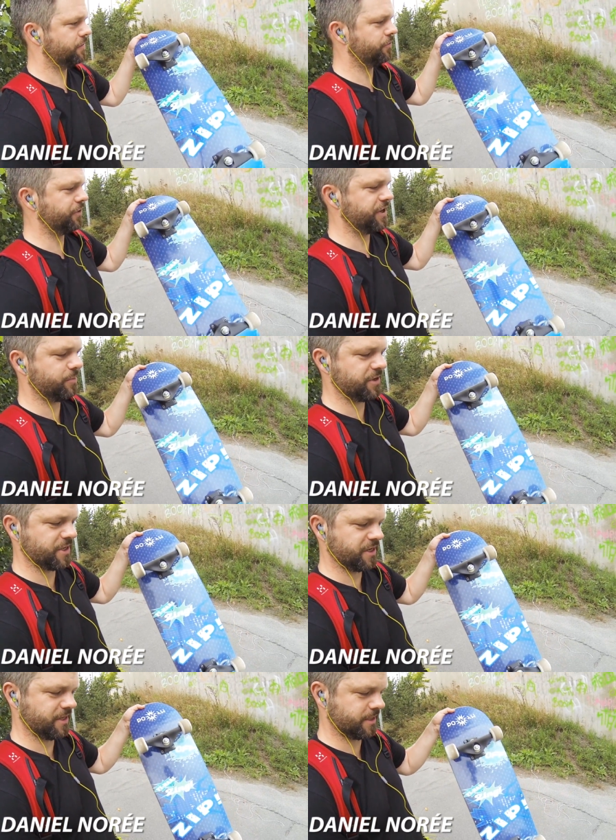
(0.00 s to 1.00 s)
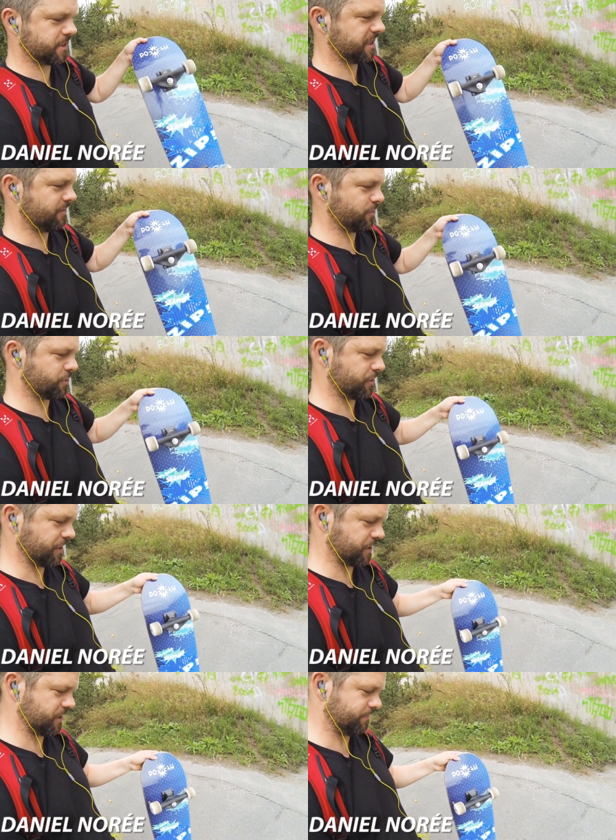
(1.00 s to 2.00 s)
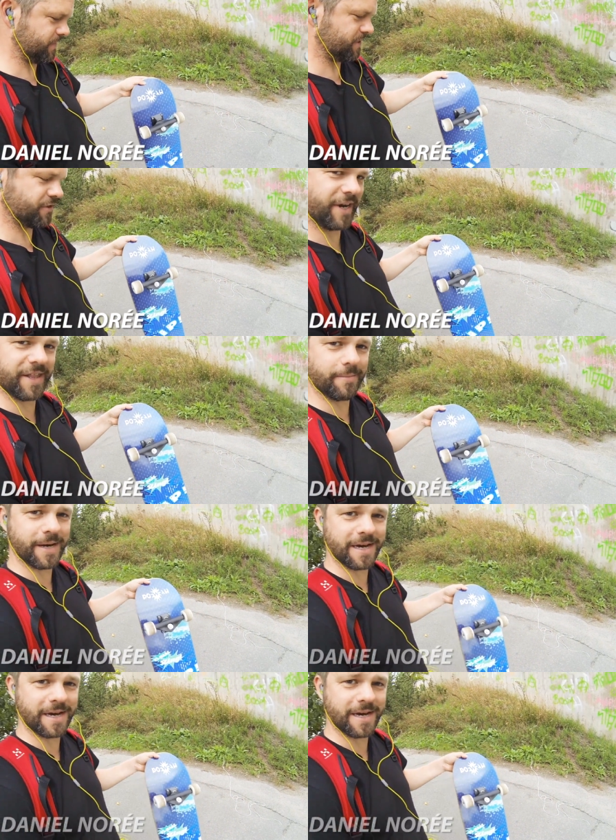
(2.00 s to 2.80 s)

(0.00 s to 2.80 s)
3D printed skateboard trucks, trying them